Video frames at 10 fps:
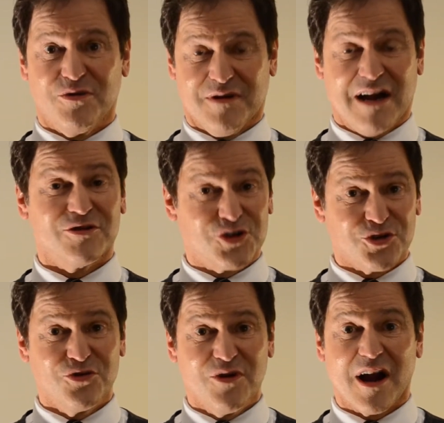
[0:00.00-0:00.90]
Aren't
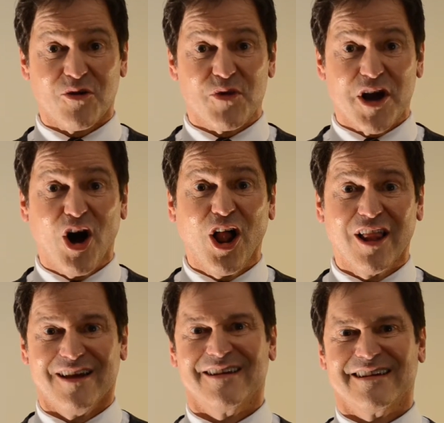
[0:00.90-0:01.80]
you? Aren't we all?
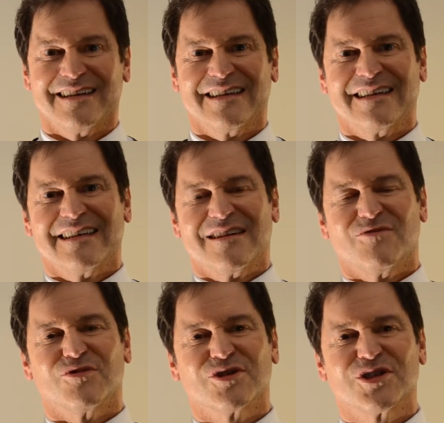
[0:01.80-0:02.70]

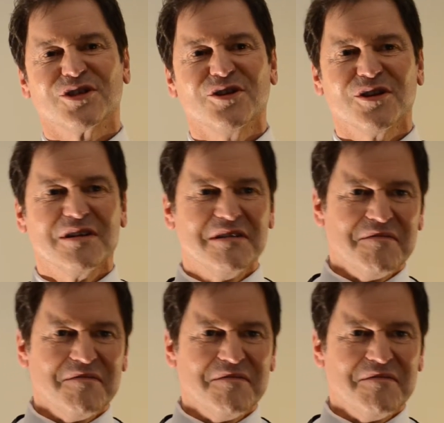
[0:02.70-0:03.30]
We're still